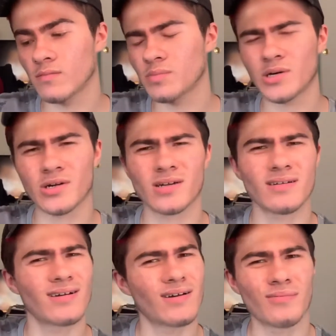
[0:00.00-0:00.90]

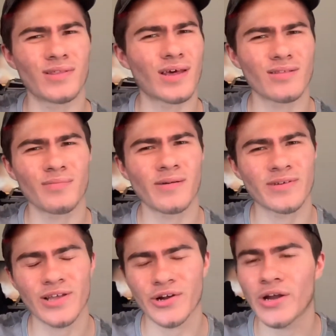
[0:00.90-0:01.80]
perk uh, without the
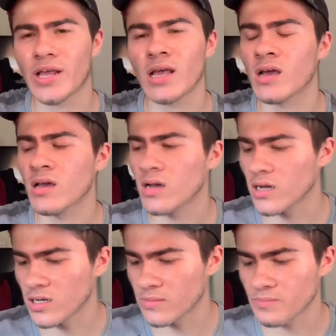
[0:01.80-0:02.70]
popularity
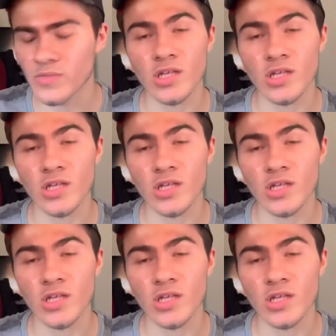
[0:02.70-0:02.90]
um,